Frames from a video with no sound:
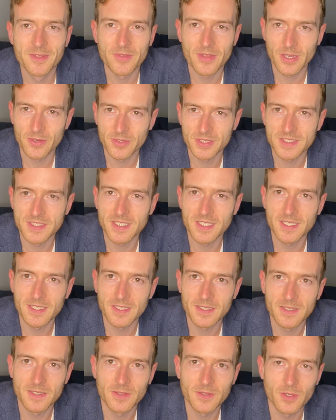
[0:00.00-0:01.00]
that was
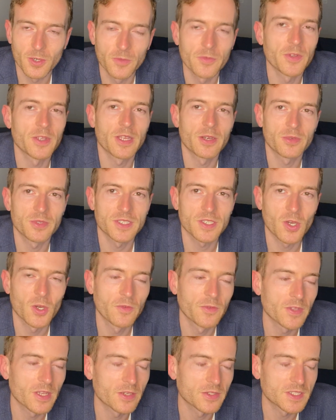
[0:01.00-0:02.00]
uh, hopefully that was
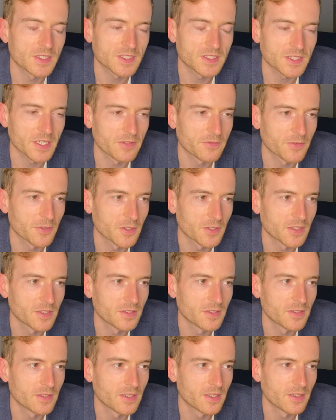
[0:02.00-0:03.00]
hopefully that was insightful and,
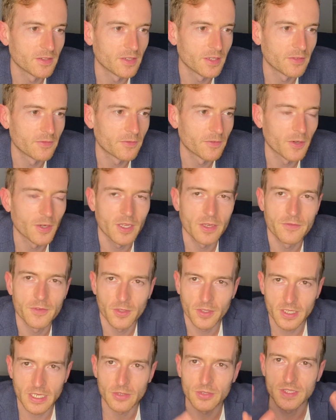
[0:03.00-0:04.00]
and, and fun. I
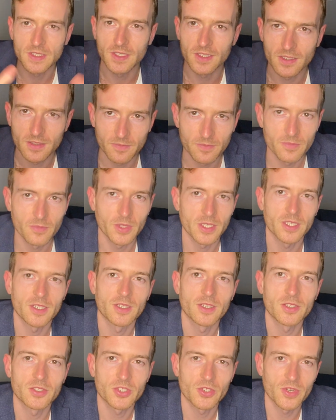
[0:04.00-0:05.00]
feel like I was in a like
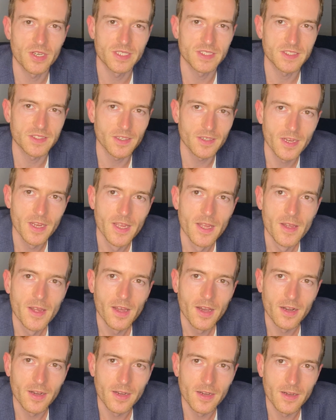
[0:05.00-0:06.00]
a, a trance there.
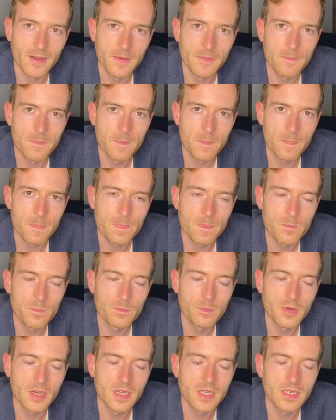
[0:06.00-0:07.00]
Um,
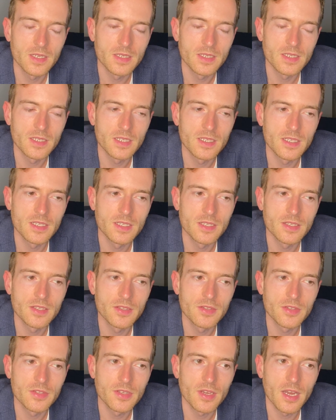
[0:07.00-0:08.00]
but
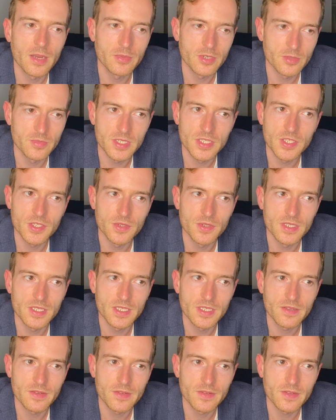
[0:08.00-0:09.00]
I'm gonna be
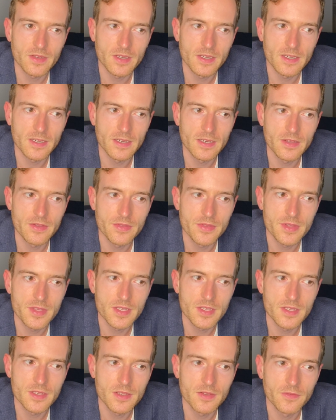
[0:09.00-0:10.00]
doing uh,
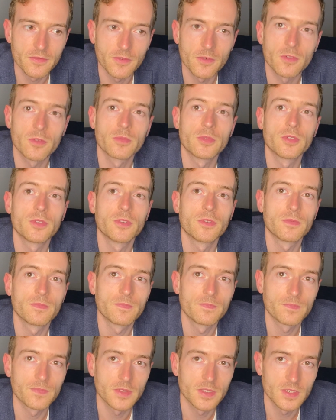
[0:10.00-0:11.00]
the full
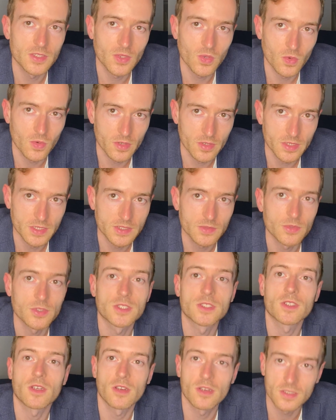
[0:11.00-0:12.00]
moon in Taurus,
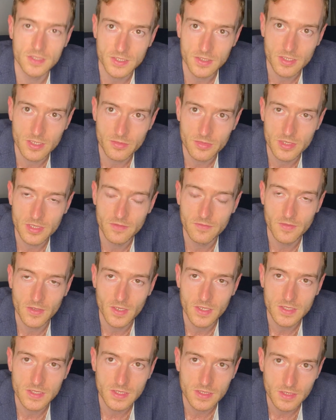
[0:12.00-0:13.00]
which is also gonna be
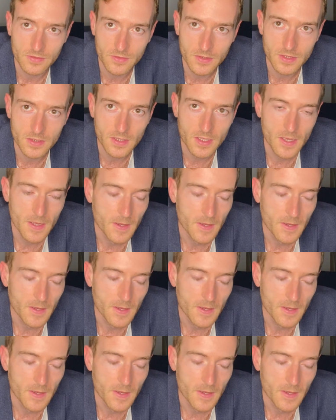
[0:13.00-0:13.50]
very significant.